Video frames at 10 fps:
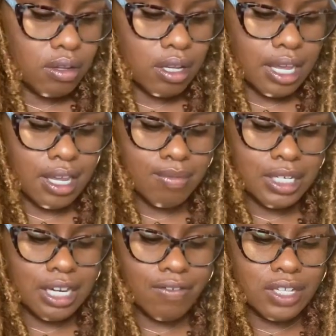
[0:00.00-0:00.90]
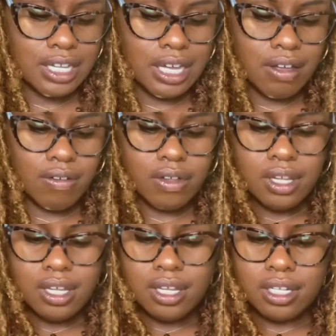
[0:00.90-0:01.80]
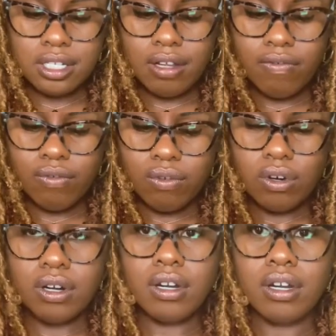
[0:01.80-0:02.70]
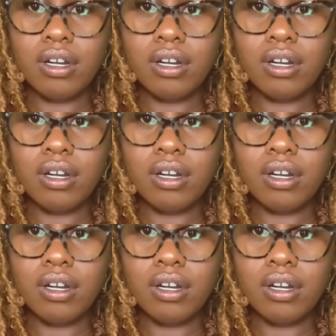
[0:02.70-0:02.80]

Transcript: I emptied everything out except for